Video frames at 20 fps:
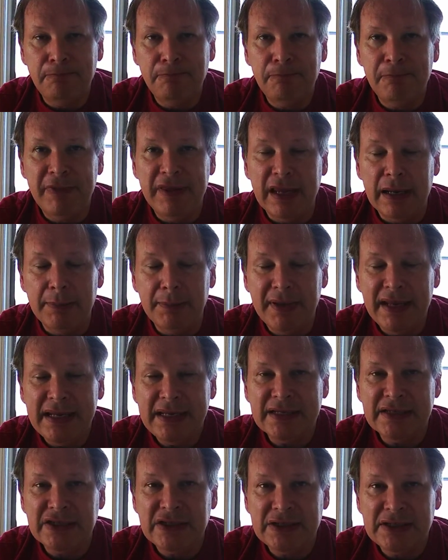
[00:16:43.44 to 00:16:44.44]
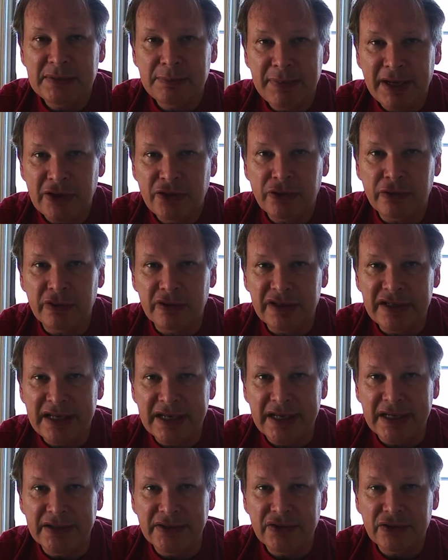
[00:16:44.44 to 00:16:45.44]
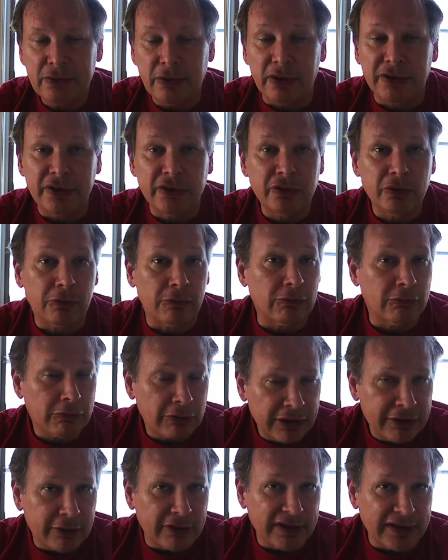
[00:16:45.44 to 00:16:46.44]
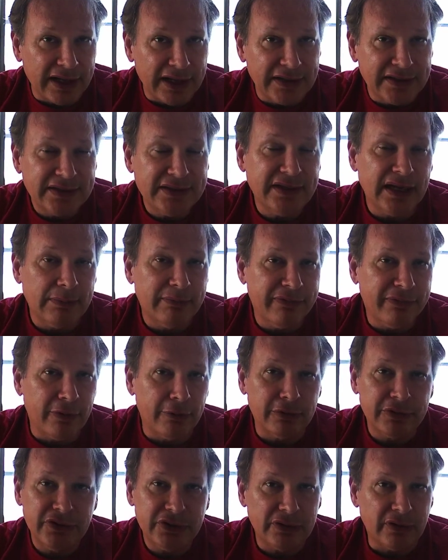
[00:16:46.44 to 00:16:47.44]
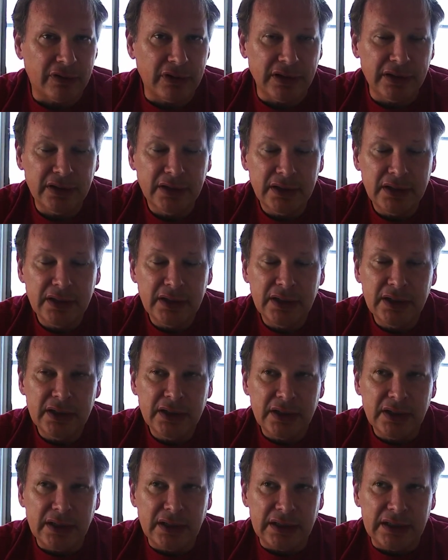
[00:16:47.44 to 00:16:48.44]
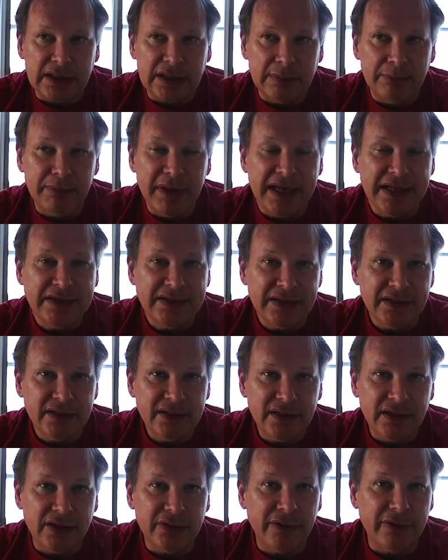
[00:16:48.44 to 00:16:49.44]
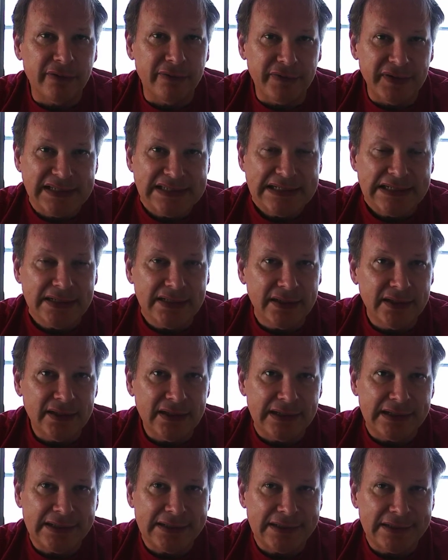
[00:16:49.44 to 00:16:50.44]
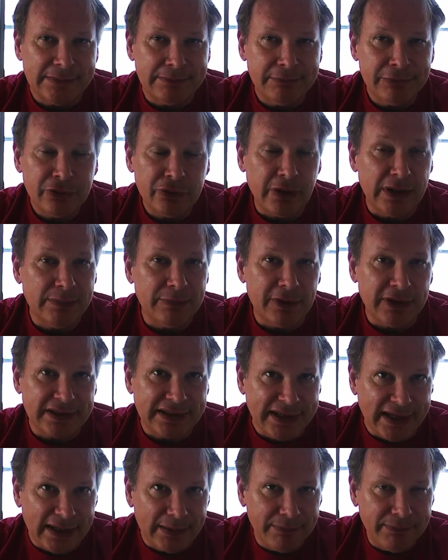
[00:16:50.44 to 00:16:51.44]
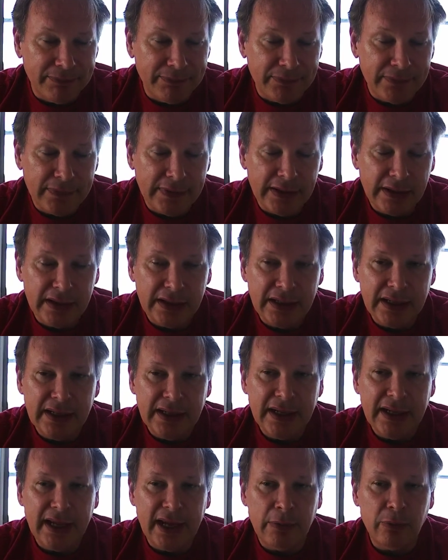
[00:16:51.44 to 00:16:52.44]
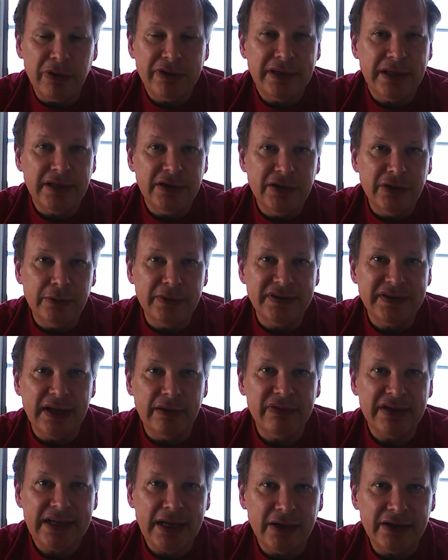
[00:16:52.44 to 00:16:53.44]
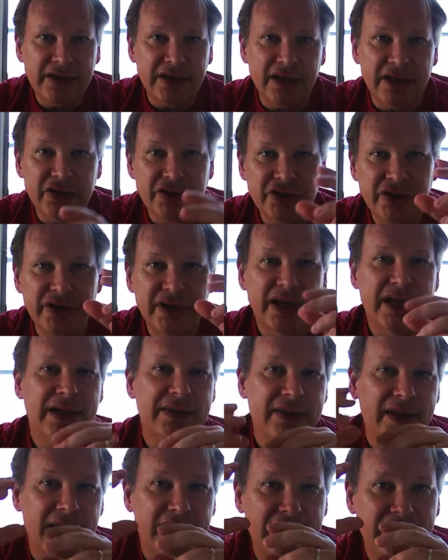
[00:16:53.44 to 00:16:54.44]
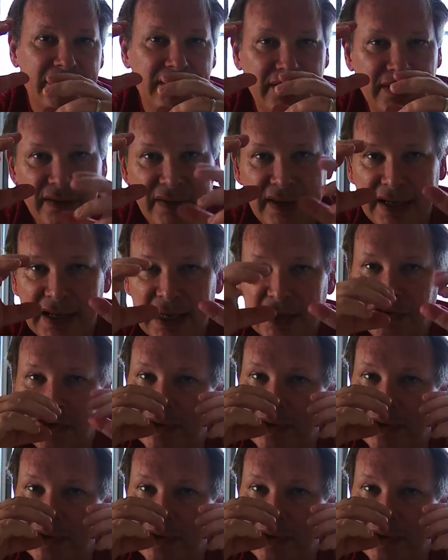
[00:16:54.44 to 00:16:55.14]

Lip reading: They make a special lens called a toroidal lens, same folks, Star, makes it under the Visian trademark name. And what they do is they have a calculation, and they actually